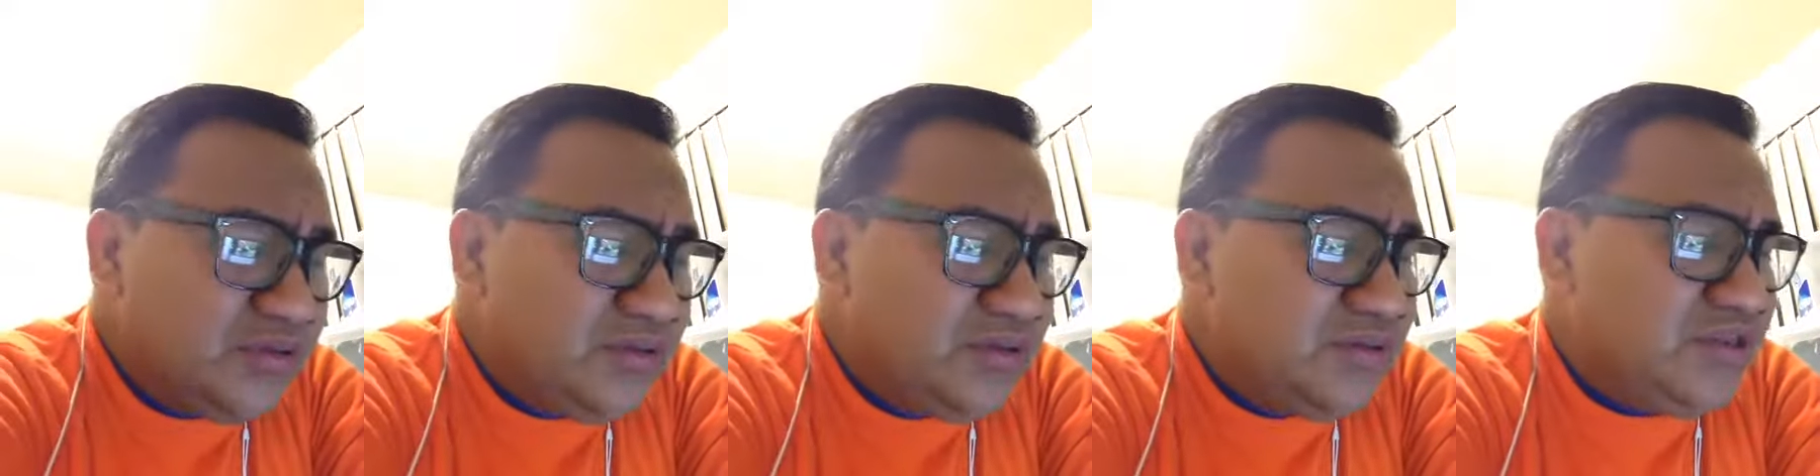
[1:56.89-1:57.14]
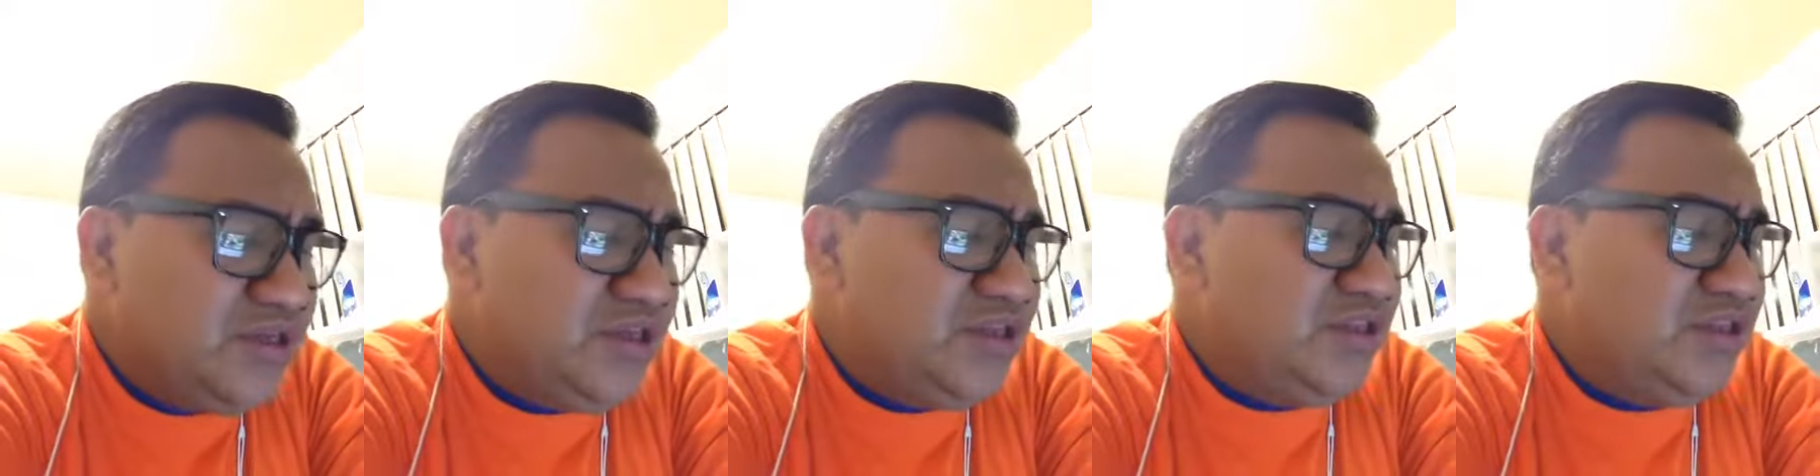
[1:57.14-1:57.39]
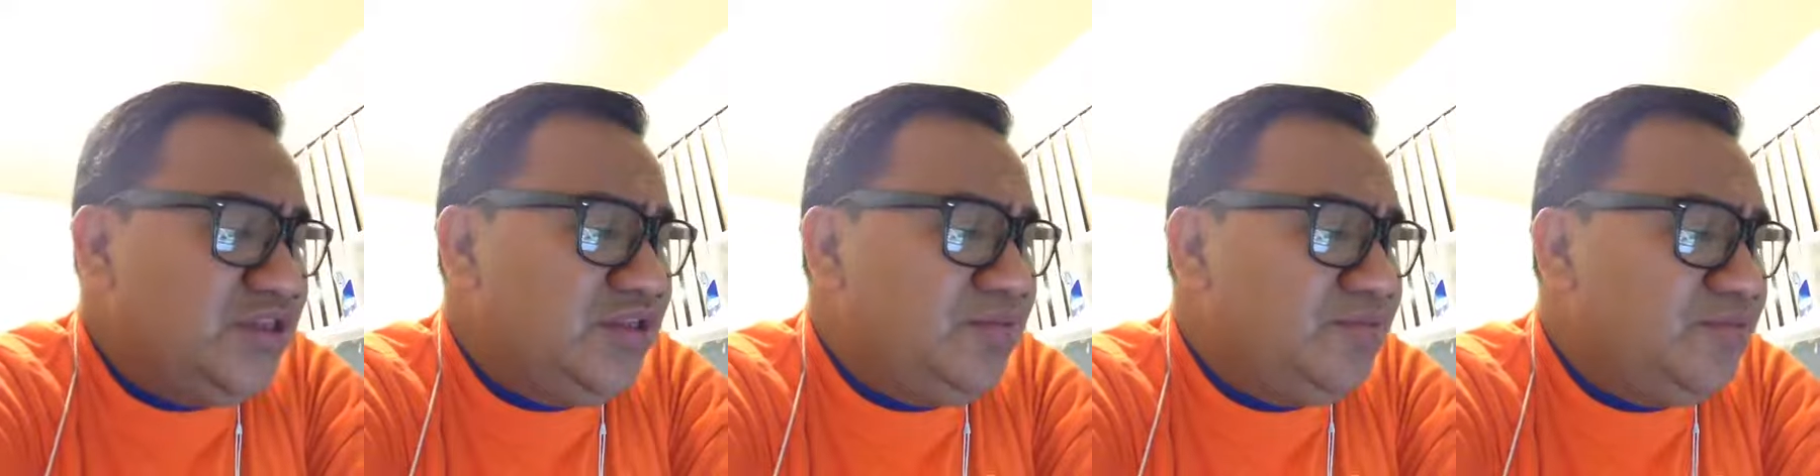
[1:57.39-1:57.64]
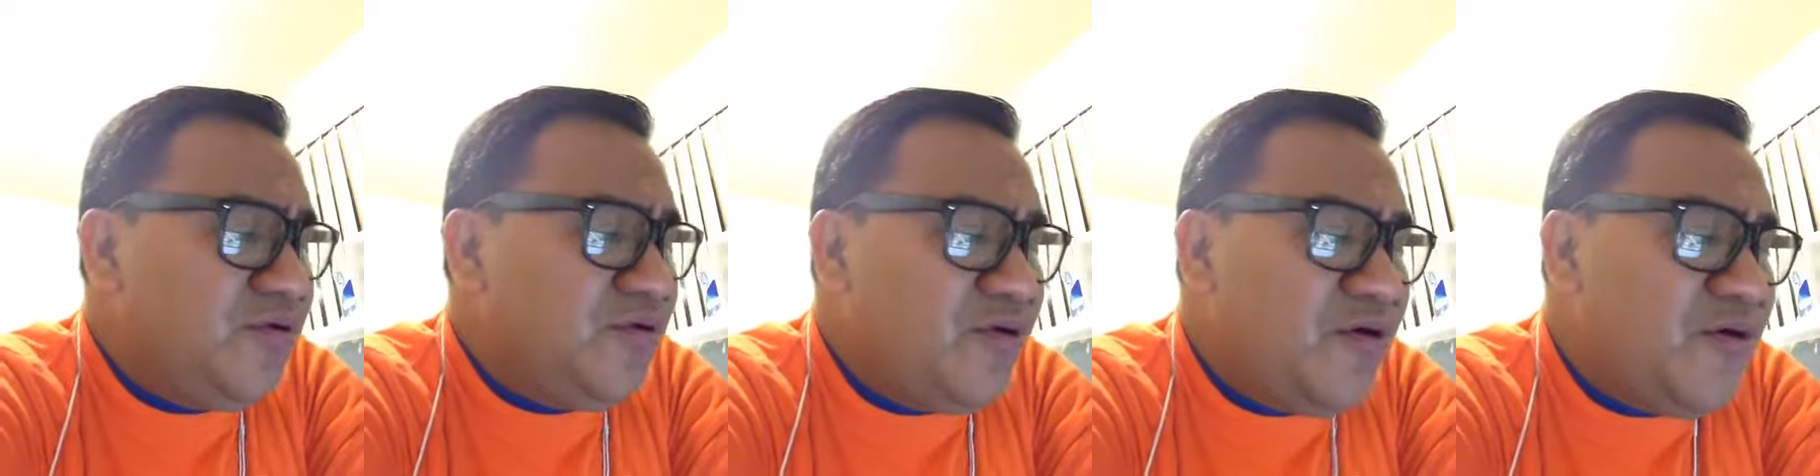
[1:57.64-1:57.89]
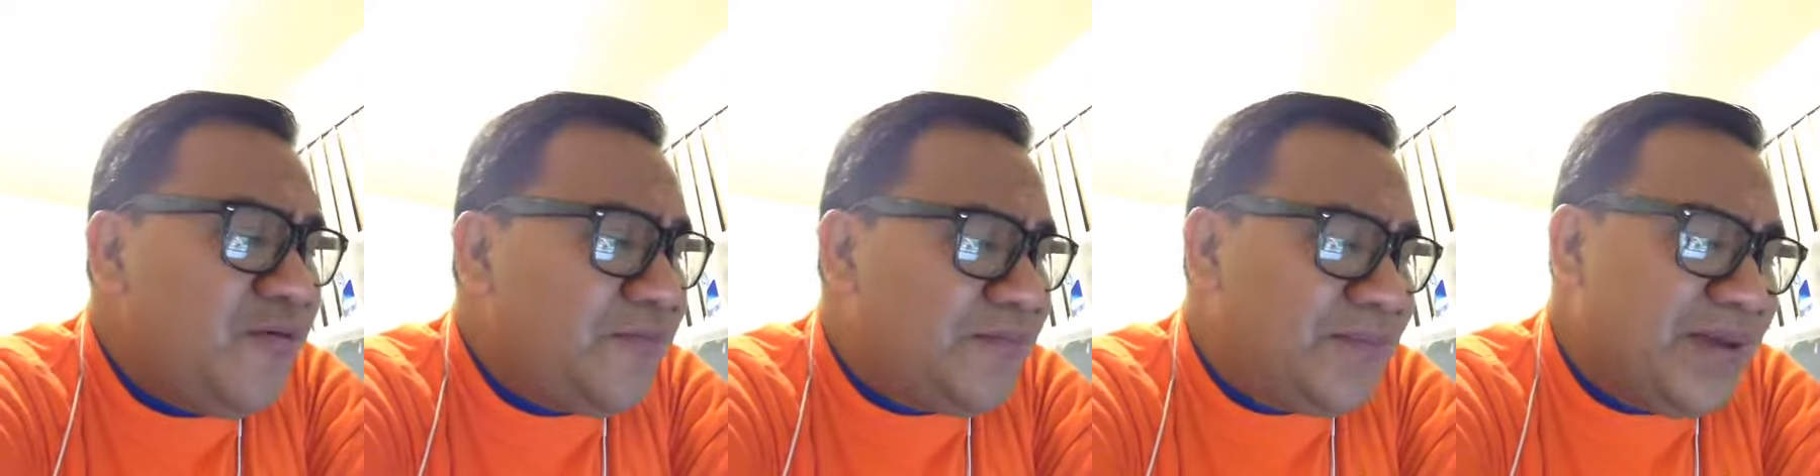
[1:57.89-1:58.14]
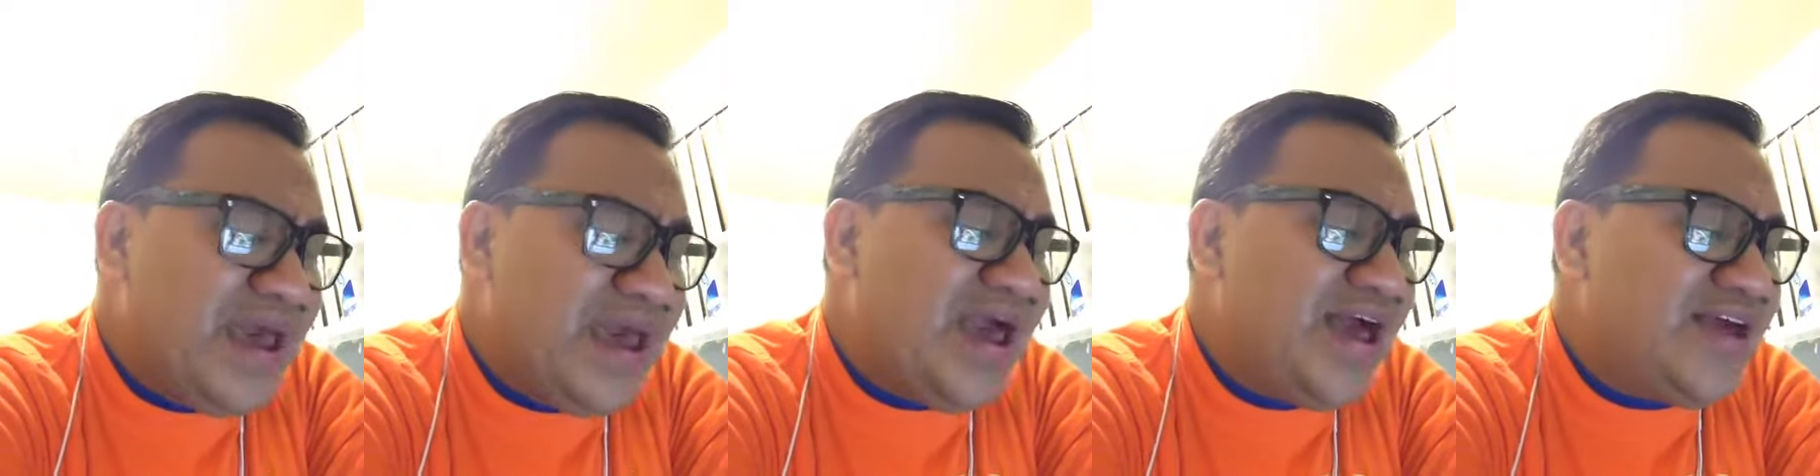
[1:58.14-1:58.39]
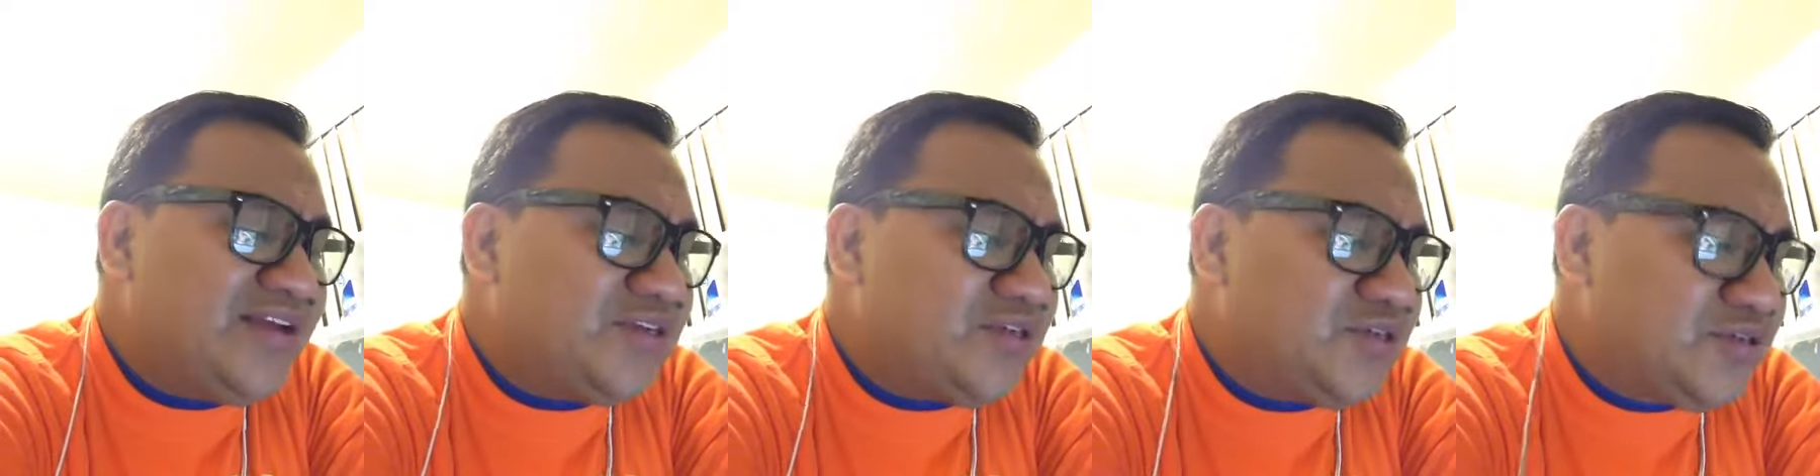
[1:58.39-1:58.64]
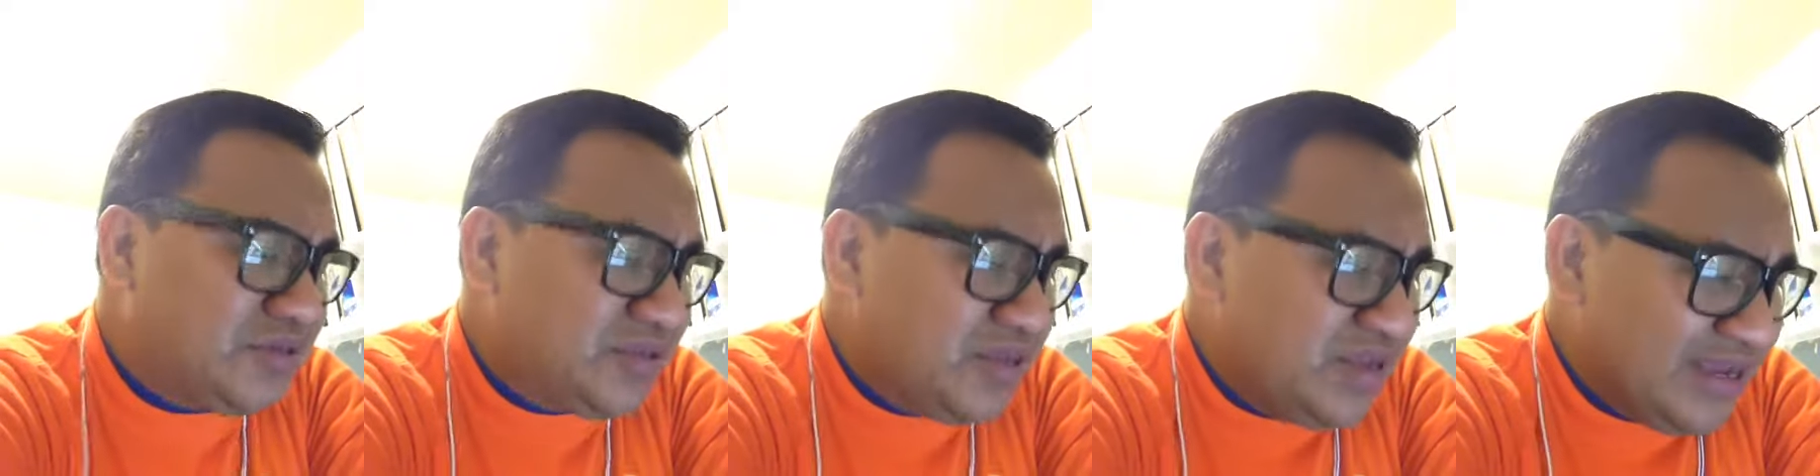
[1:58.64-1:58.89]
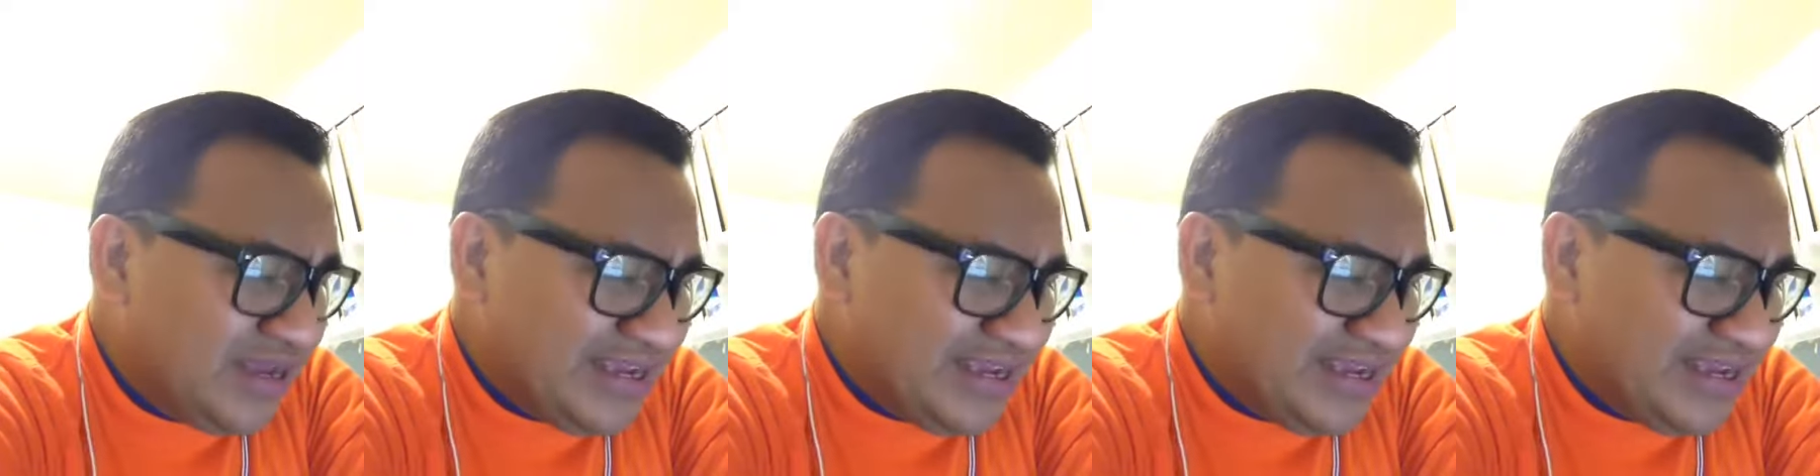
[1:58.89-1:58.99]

a little more passion?